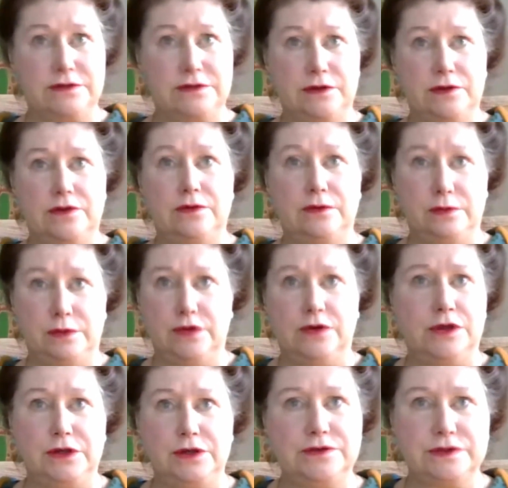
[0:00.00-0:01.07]
So you
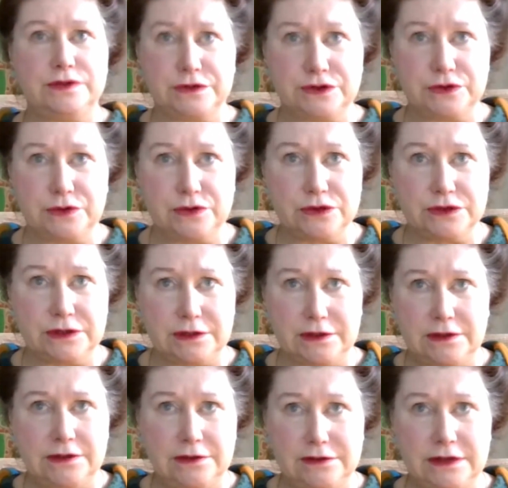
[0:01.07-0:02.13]
can use the shorter
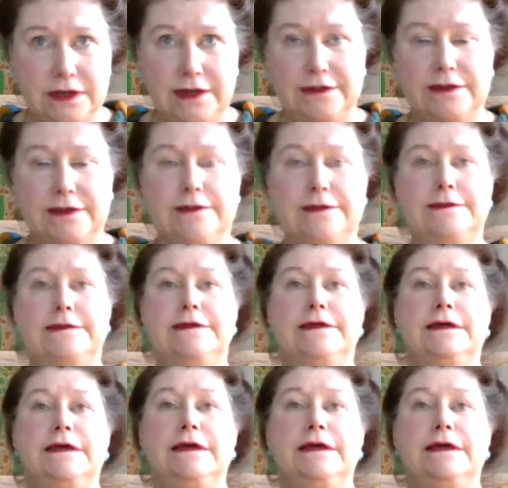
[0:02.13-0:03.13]
title.